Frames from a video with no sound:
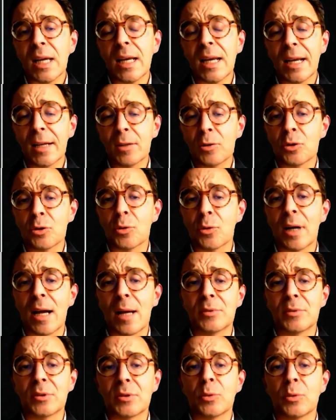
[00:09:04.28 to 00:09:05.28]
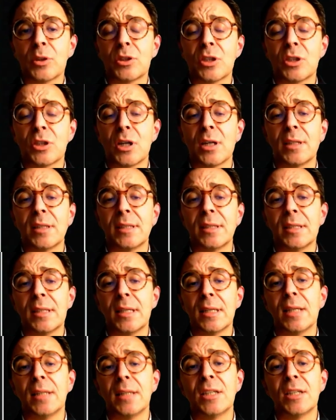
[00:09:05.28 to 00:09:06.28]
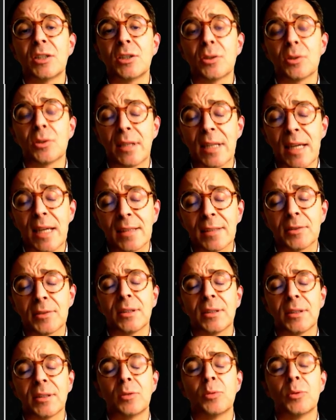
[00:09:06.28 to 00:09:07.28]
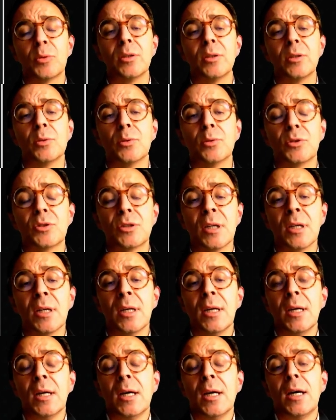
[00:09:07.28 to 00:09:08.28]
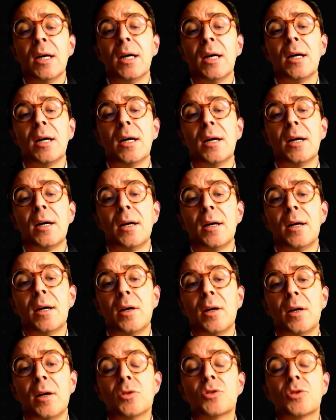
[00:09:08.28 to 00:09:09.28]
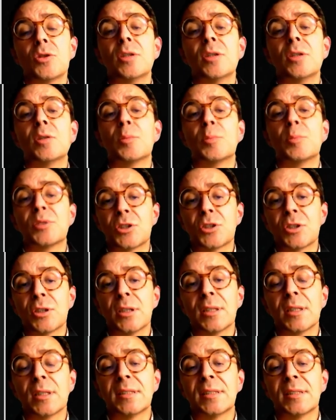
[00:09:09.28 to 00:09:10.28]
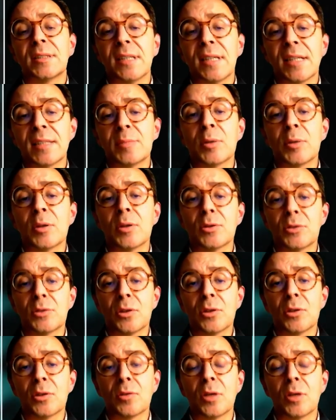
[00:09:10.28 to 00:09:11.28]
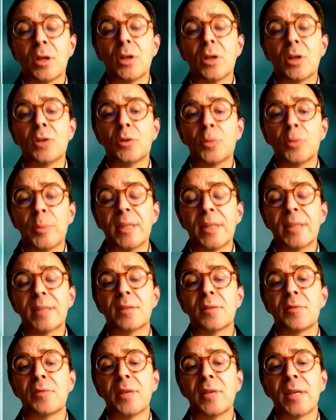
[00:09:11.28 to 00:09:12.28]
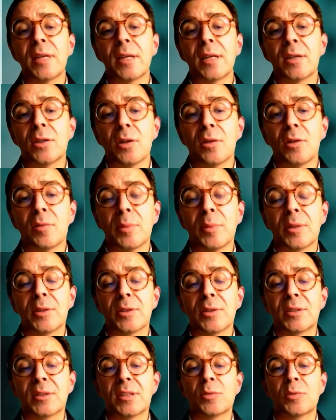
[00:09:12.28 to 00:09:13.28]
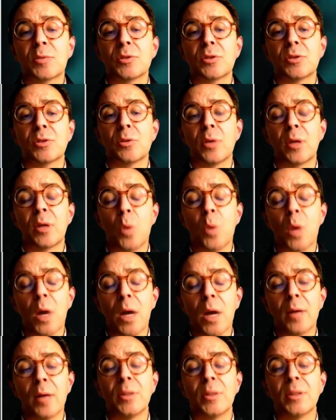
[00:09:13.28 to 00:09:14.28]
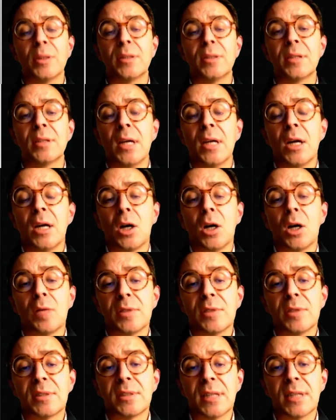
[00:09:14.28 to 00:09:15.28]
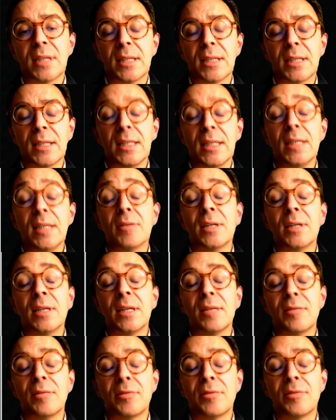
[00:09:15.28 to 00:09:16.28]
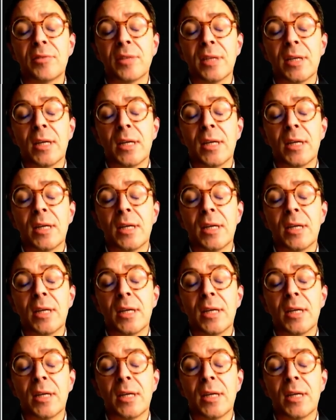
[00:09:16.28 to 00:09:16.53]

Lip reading: electrograms, which are the additional catheter that we use usually to position in the CS, but also to pace the phrenic nerve, because this was a requirement of the study, even if